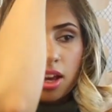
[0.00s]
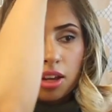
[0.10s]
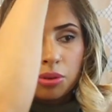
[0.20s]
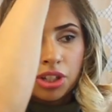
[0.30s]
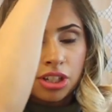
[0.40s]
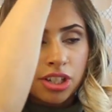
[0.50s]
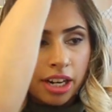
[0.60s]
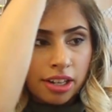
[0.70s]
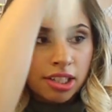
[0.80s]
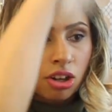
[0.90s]
And when you're
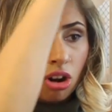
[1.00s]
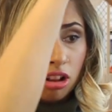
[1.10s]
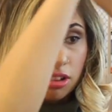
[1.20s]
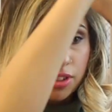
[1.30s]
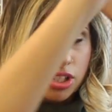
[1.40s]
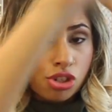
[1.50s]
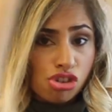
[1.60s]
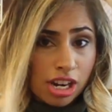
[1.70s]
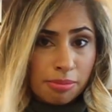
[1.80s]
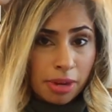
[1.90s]
directing all of this
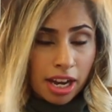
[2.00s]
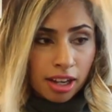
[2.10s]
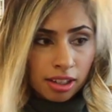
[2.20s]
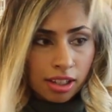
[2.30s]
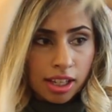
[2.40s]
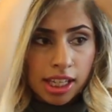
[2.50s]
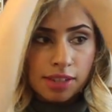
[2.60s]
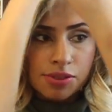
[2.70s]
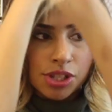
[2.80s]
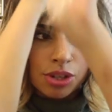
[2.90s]
straight back, it
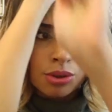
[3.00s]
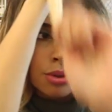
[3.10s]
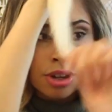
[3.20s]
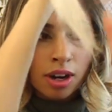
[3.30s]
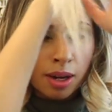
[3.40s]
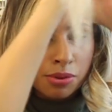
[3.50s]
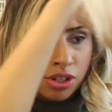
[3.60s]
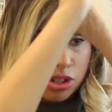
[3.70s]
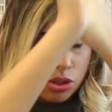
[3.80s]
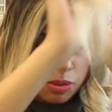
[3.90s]
gives you the
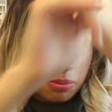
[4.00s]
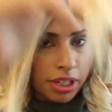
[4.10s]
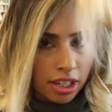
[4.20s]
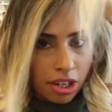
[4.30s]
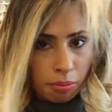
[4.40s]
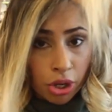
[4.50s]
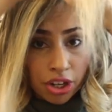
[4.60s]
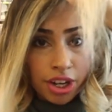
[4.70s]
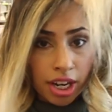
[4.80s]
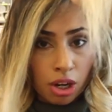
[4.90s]
option to part
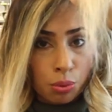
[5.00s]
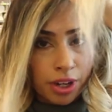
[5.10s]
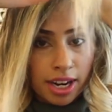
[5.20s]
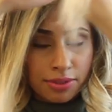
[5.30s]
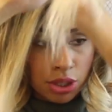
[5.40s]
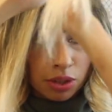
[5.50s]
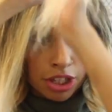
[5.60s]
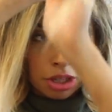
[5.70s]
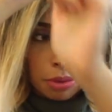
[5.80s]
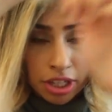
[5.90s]
your hair wherever you want. You
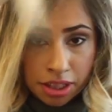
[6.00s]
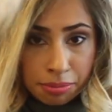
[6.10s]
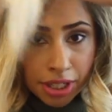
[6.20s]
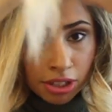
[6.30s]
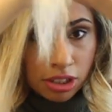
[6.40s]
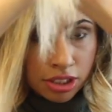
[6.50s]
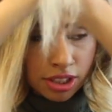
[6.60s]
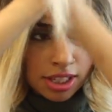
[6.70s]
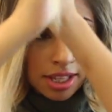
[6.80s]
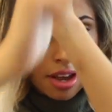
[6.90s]
can part it in the middle, to
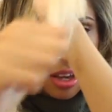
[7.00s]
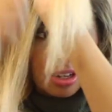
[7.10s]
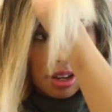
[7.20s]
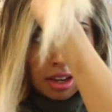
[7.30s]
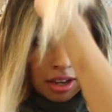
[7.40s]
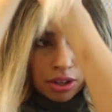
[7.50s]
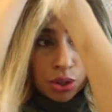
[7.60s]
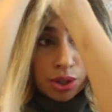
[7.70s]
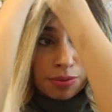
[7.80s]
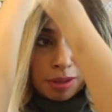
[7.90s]
the side. You
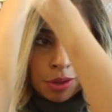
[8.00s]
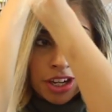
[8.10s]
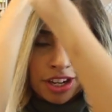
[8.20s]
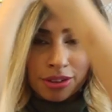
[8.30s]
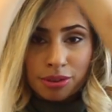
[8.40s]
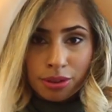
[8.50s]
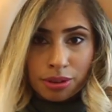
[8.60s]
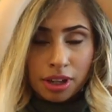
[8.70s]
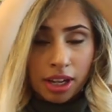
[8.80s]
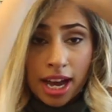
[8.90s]
can flip your hair
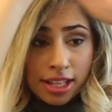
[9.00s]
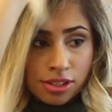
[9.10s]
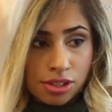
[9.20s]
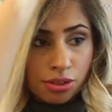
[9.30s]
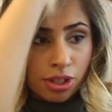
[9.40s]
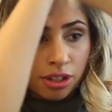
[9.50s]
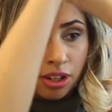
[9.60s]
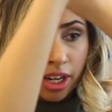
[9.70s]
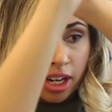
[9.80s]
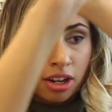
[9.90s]
hands throughout your
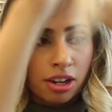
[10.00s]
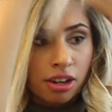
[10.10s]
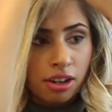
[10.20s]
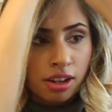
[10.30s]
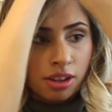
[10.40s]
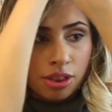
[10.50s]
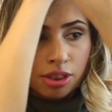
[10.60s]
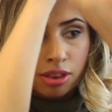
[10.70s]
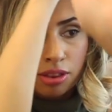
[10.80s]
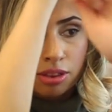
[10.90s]
hair
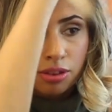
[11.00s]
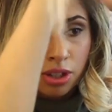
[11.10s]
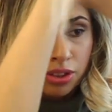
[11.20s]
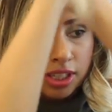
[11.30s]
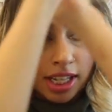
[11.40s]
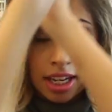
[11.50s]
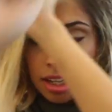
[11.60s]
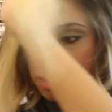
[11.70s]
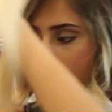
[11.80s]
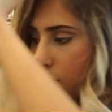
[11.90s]
throughout the
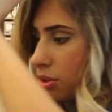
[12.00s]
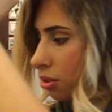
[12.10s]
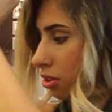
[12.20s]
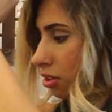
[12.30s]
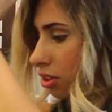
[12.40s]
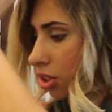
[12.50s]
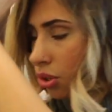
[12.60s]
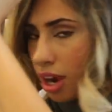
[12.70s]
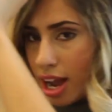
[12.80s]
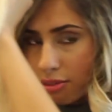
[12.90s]
day, so you
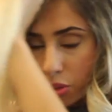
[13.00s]
don't have